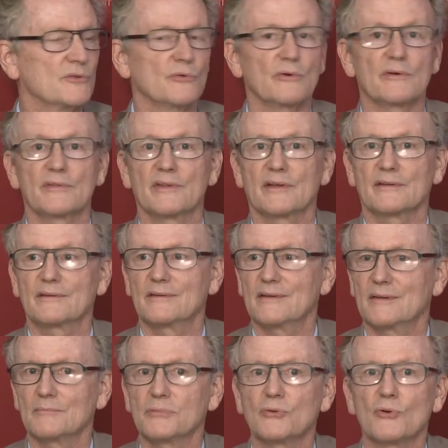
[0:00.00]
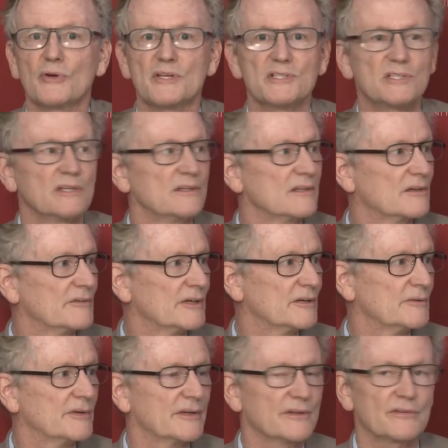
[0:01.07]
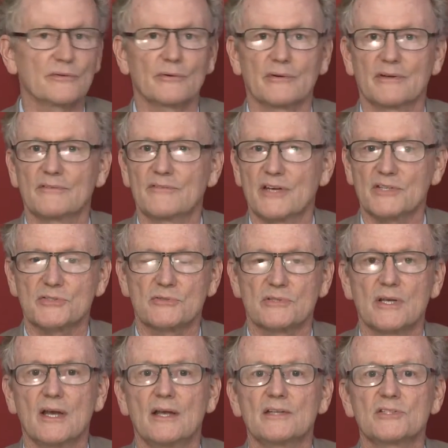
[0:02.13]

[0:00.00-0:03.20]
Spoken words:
or that the employees didn't agree with, or investors.